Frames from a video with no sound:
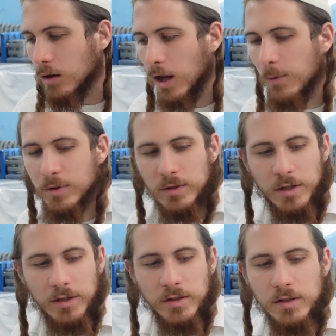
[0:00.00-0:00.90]
Up until
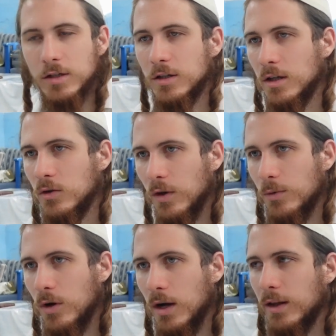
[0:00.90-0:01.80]
here is the teaching of
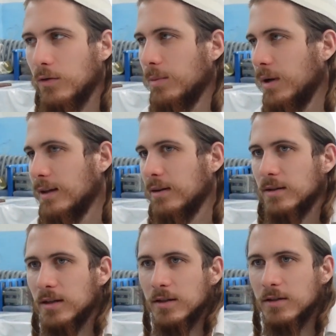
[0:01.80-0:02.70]
Likutei that Rabbi Natan
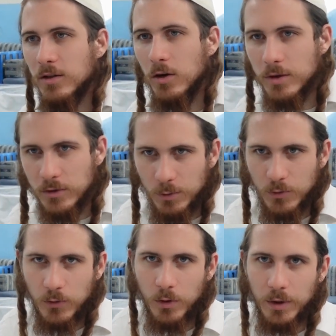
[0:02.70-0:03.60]
tells us to go into
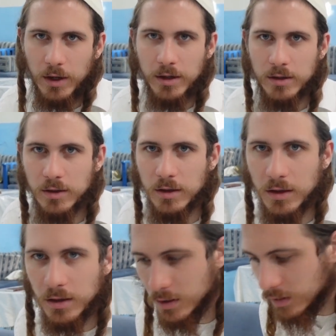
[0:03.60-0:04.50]
before we get into
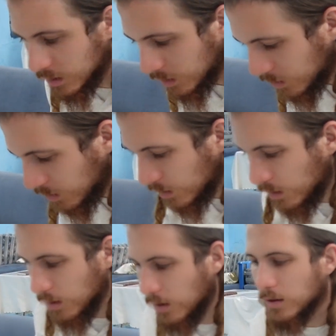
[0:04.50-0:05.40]
the
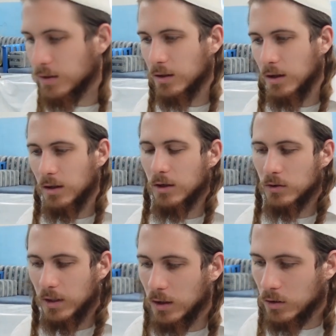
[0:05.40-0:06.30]

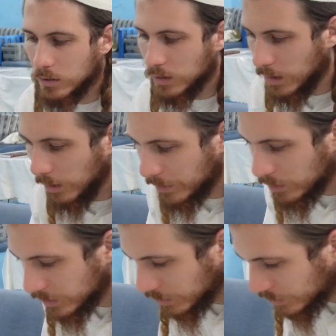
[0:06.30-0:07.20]
Likutei Halachot. And now he
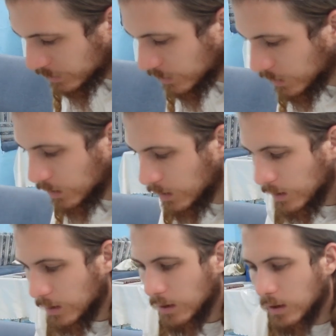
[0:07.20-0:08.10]
goes like this.
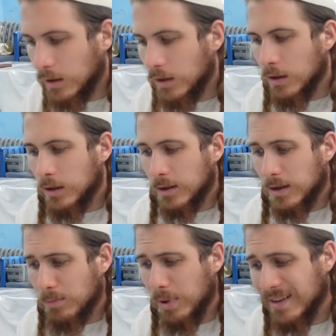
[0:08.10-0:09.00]

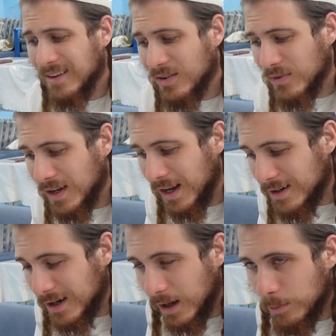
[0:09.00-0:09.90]
Ki beit ha-tfila
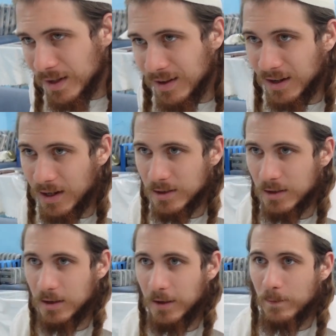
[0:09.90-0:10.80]
nikra beit
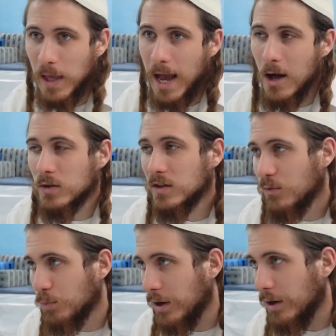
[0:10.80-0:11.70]
ha-knesset. The house
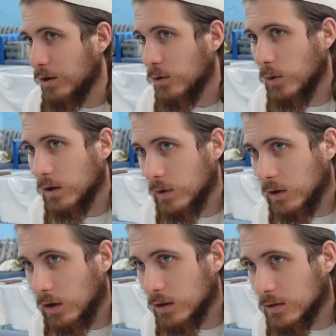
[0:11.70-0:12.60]
of prayer, what do we
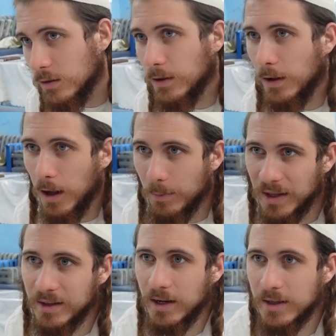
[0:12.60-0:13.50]
call it? A
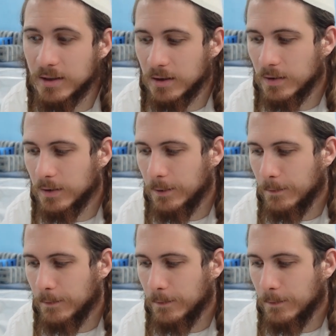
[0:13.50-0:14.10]
beit knesset.